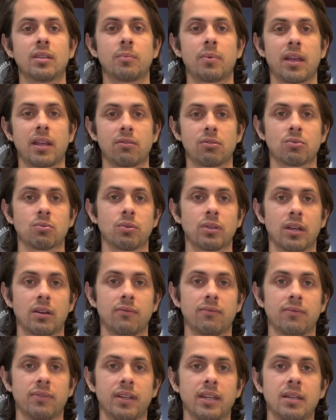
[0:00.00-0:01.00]
pancreas will get
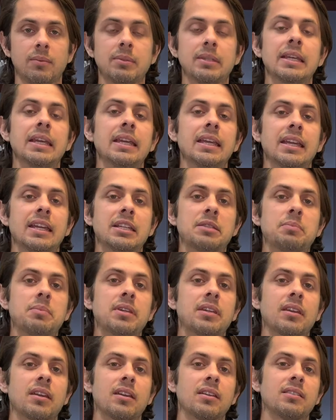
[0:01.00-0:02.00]
inflamed is
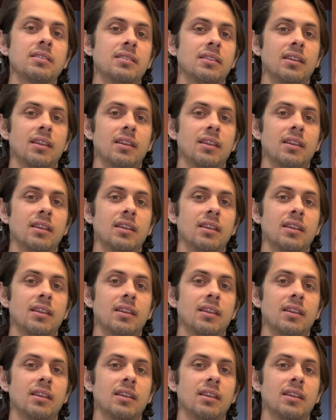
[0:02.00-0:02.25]
because